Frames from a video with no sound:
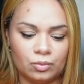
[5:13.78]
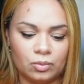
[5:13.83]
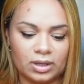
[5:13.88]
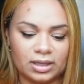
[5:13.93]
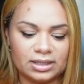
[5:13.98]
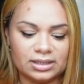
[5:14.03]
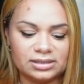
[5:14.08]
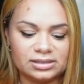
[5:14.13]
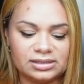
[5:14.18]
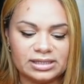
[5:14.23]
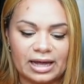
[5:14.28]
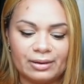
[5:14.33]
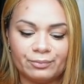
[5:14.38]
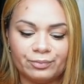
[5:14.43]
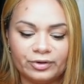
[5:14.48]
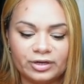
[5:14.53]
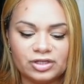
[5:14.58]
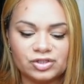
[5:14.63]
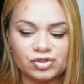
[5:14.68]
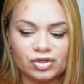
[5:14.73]
was. Yeah, I'm
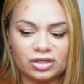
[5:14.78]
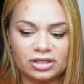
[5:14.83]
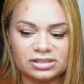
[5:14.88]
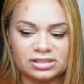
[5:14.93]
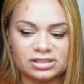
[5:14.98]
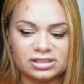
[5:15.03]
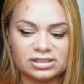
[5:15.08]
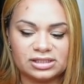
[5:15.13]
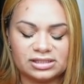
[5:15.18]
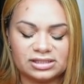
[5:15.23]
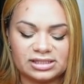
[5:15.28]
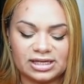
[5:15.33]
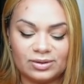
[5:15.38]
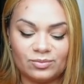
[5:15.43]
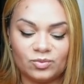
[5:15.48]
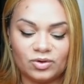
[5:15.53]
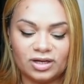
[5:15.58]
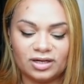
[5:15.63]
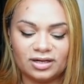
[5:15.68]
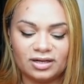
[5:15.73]
pretty sure this is the
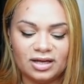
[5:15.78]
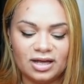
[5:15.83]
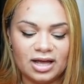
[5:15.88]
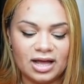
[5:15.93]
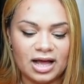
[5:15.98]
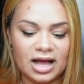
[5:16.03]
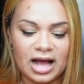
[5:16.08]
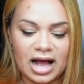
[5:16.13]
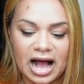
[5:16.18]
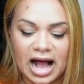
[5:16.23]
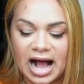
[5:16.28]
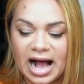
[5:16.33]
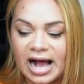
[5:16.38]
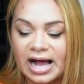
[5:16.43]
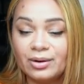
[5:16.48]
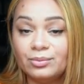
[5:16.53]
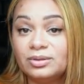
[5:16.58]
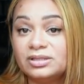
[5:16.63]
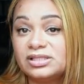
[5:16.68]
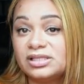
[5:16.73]
same one.
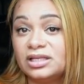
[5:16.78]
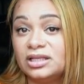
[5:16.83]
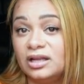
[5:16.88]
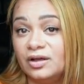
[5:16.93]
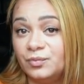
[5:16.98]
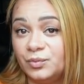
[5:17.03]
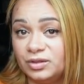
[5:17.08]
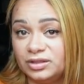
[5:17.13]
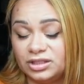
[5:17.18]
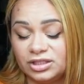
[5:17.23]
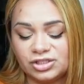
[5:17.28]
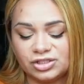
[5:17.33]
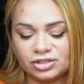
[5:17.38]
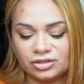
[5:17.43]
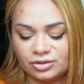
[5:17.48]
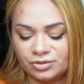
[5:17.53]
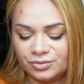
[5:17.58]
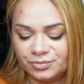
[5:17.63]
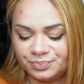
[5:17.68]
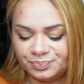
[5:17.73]
I was in love with this glue.